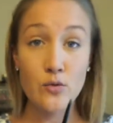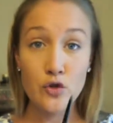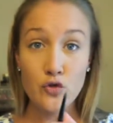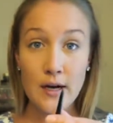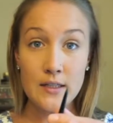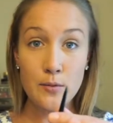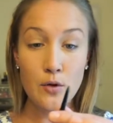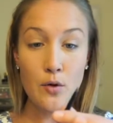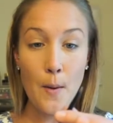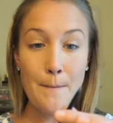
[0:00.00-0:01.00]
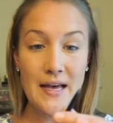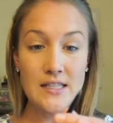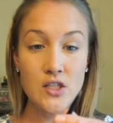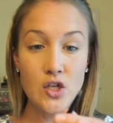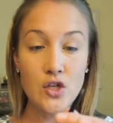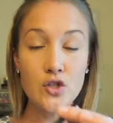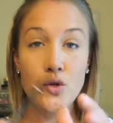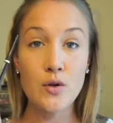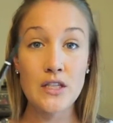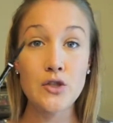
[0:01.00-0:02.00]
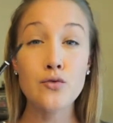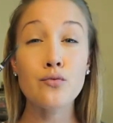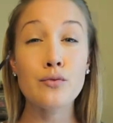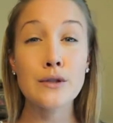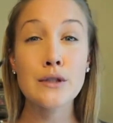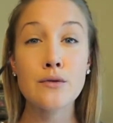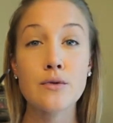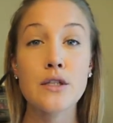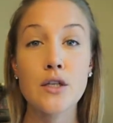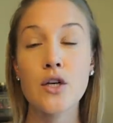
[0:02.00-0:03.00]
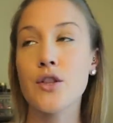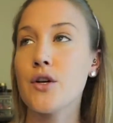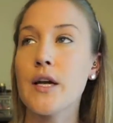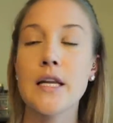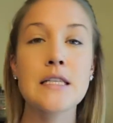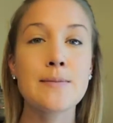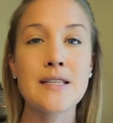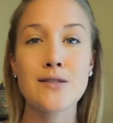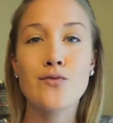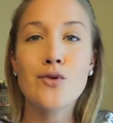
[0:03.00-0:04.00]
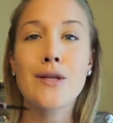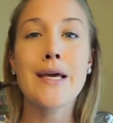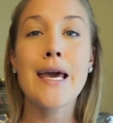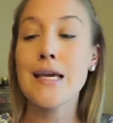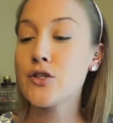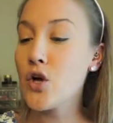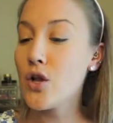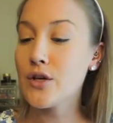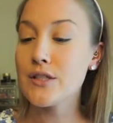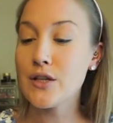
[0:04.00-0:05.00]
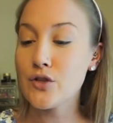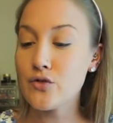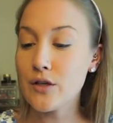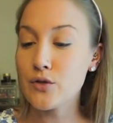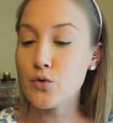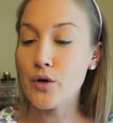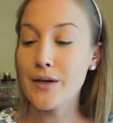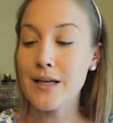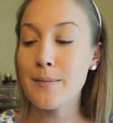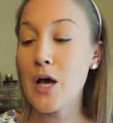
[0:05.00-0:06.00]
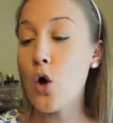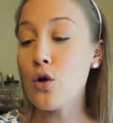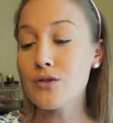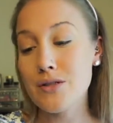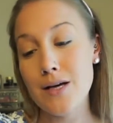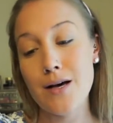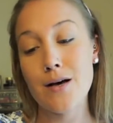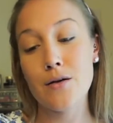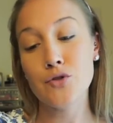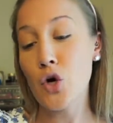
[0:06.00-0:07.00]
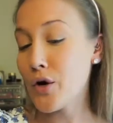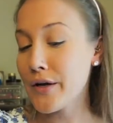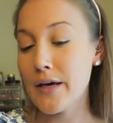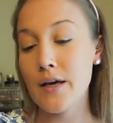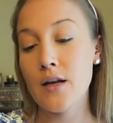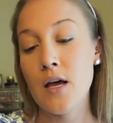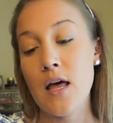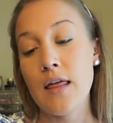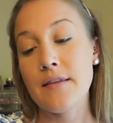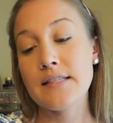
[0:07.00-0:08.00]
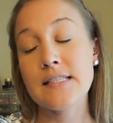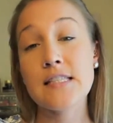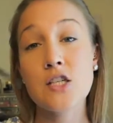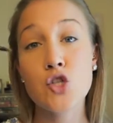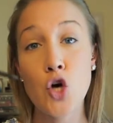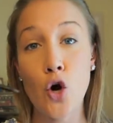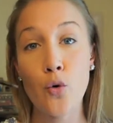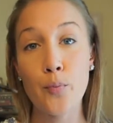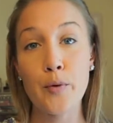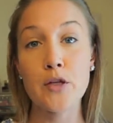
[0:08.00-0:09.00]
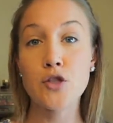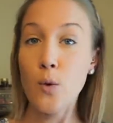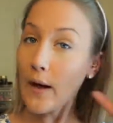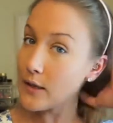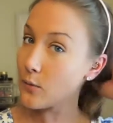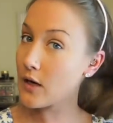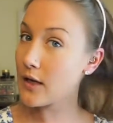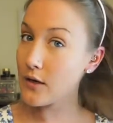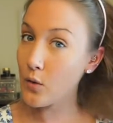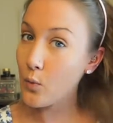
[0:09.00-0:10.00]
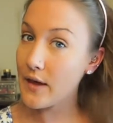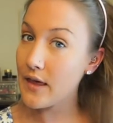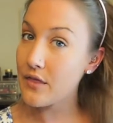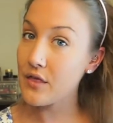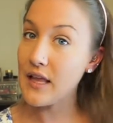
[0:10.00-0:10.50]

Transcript: a retractable pencil, so these are really, really good. They're inexpensive. They're like $8 at the drugstore. You can get them at Ulta, Target. This is in Taupe. So anyone with